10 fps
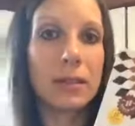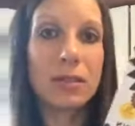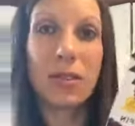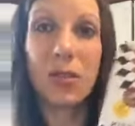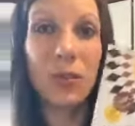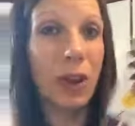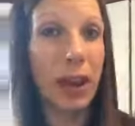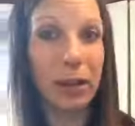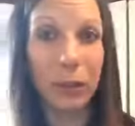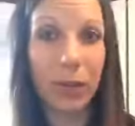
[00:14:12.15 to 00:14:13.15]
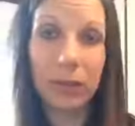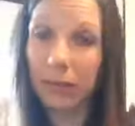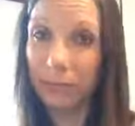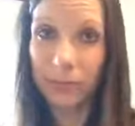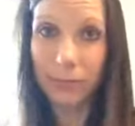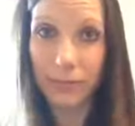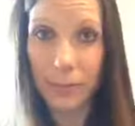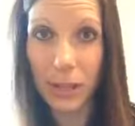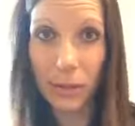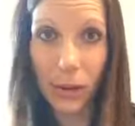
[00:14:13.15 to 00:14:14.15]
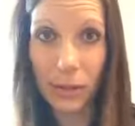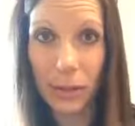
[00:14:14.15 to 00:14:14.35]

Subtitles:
So for anyone celebrating